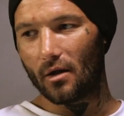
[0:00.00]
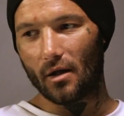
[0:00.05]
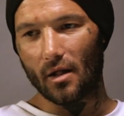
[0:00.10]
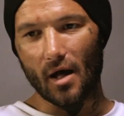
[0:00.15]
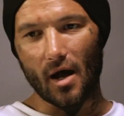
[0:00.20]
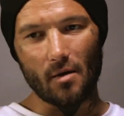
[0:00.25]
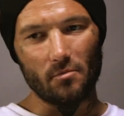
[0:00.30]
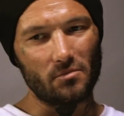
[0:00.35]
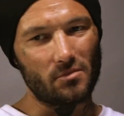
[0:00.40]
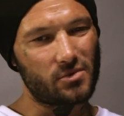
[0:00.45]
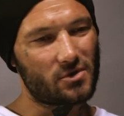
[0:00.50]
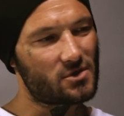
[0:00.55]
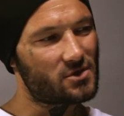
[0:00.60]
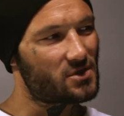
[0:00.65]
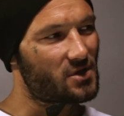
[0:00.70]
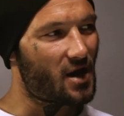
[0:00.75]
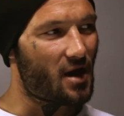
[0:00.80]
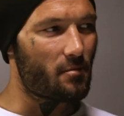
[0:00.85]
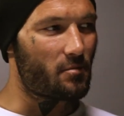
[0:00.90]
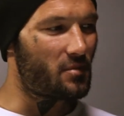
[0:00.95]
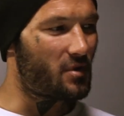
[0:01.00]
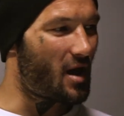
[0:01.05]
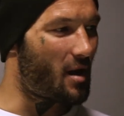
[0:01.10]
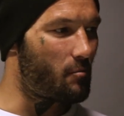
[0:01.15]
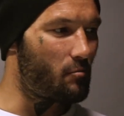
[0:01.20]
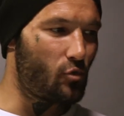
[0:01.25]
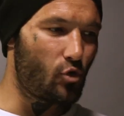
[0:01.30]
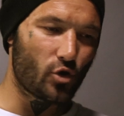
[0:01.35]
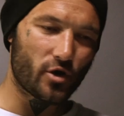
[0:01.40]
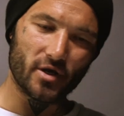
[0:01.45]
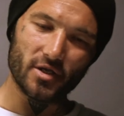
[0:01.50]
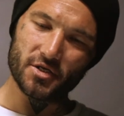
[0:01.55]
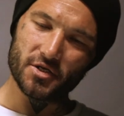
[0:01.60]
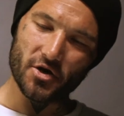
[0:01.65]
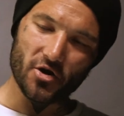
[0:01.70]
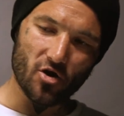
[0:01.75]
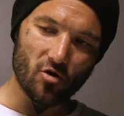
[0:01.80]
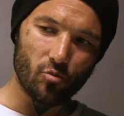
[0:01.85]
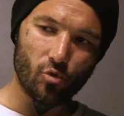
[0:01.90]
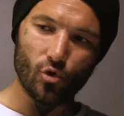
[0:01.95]
I'm looking
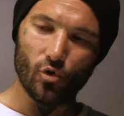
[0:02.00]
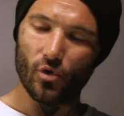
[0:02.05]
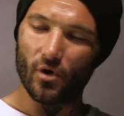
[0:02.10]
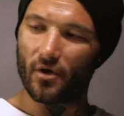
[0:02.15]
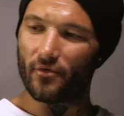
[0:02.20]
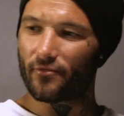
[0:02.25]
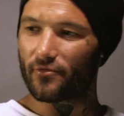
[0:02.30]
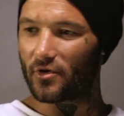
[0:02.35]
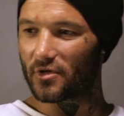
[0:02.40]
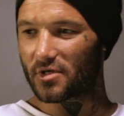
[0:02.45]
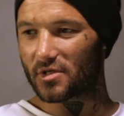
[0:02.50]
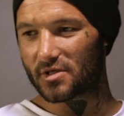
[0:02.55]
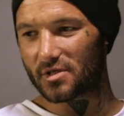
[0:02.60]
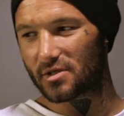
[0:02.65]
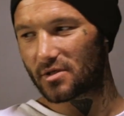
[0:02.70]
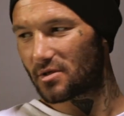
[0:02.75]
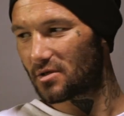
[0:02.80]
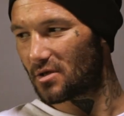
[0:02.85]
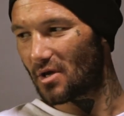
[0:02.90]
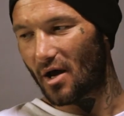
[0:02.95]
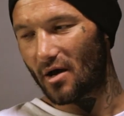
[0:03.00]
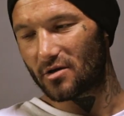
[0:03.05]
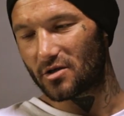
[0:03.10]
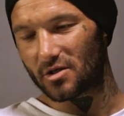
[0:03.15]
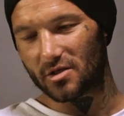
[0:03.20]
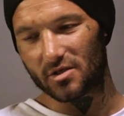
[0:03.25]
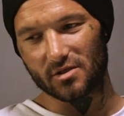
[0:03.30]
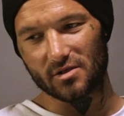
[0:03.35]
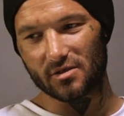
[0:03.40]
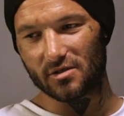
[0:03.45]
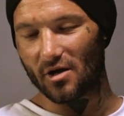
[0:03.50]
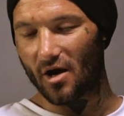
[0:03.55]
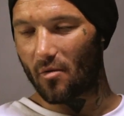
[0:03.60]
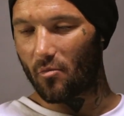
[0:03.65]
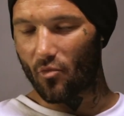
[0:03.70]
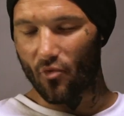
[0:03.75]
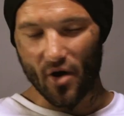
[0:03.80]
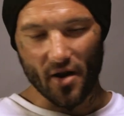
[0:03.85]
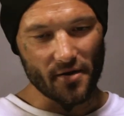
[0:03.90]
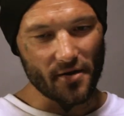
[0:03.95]
terrible. I'm
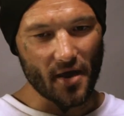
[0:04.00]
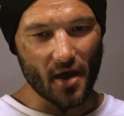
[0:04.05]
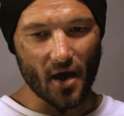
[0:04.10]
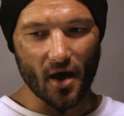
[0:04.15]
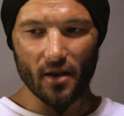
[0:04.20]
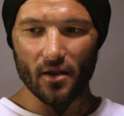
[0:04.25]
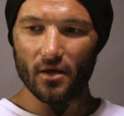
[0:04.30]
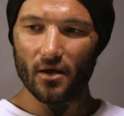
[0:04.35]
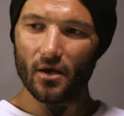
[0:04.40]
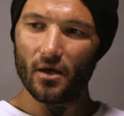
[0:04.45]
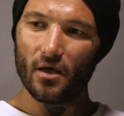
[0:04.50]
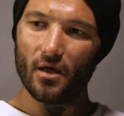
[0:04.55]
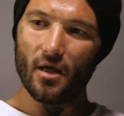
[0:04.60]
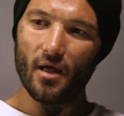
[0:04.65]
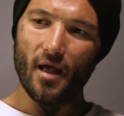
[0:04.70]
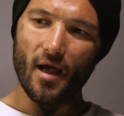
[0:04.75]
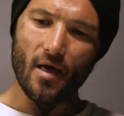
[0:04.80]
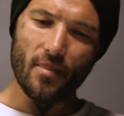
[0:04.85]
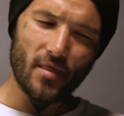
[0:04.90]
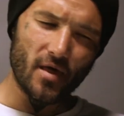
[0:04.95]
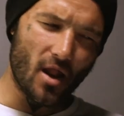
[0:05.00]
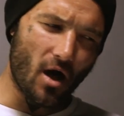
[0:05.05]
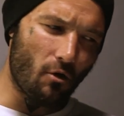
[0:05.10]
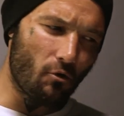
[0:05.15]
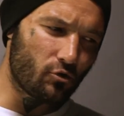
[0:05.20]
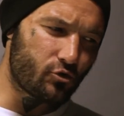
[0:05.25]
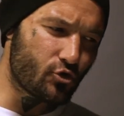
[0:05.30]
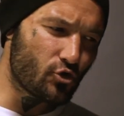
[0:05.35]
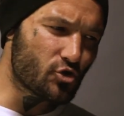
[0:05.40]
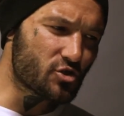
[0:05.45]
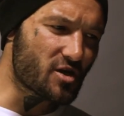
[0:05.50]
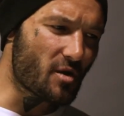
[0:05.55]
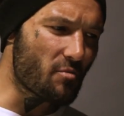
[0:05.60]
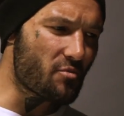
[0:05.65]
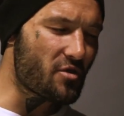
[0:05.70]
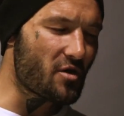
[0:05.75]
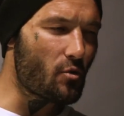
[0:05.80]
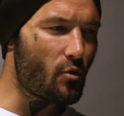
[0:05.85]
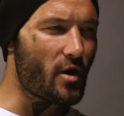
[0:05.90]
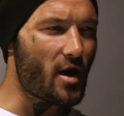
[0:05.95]
run down, and then I'll do
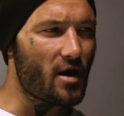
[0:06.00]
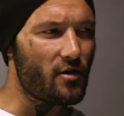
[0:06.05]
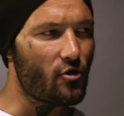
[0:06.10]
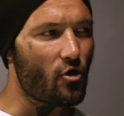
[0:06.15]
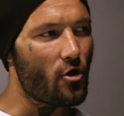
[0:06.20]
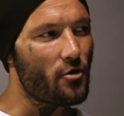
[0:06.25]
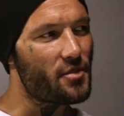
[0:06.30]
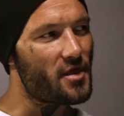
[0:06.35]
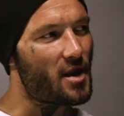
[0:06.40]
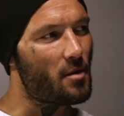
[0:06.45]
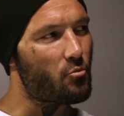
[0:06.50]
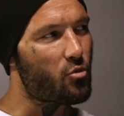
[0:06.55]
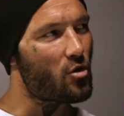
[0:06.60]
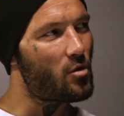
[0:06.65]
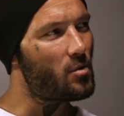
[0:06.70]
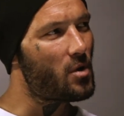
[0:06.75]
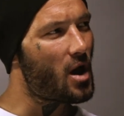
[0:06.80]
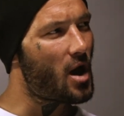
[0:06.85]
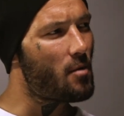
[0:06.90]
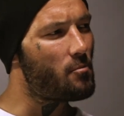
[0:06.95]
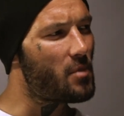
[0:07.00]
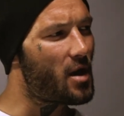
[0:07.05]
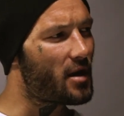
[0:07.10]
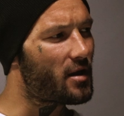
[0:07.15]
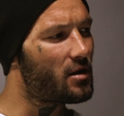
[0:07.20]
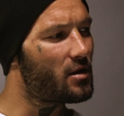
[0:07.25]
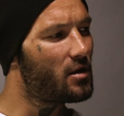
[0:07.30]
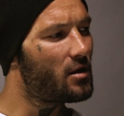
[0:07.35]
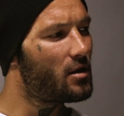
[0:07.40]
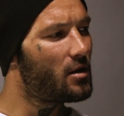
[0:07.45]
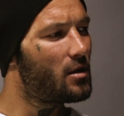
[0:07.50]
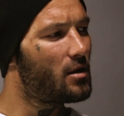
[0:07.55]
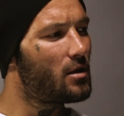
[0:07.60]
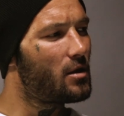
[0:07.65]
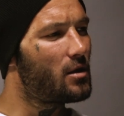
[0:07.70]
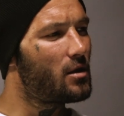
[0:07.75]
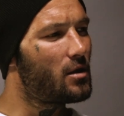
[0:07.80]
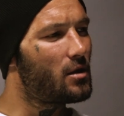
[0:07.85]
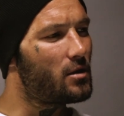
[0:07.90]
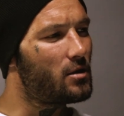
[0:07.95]
something where I know that I'm like,
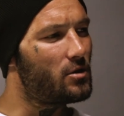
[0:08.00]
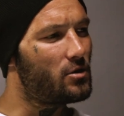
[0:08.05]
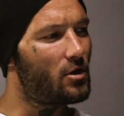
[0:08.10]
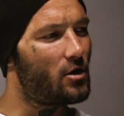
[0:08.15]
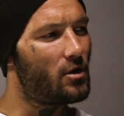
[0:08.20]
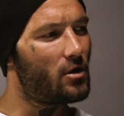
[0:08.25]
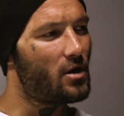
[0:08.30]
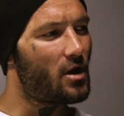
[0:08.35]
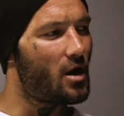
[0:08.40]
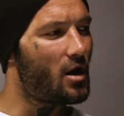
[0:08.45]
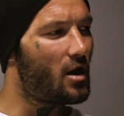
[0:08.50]
you know,